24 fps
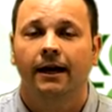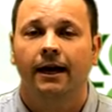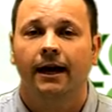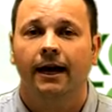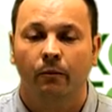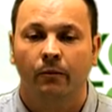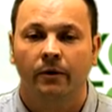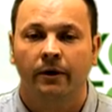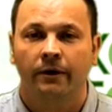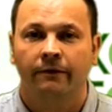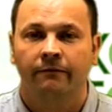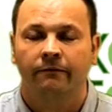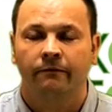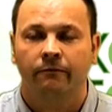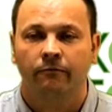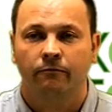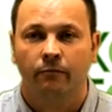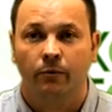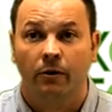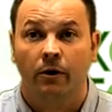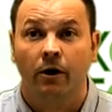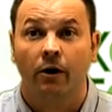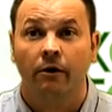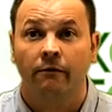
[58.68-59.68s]
And
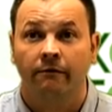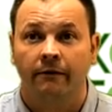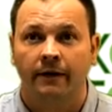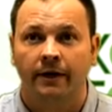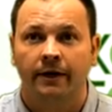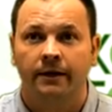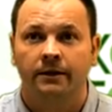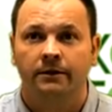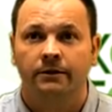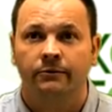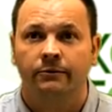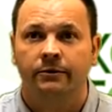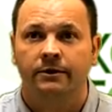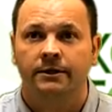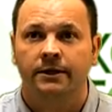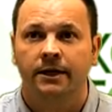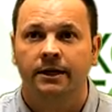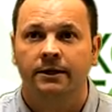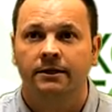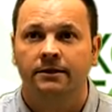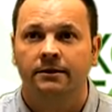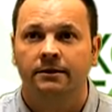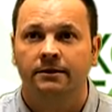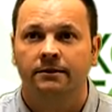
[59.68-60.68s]
we're over here to
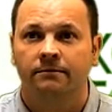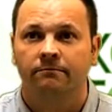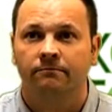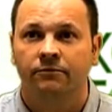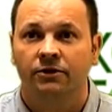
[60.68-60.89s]
assess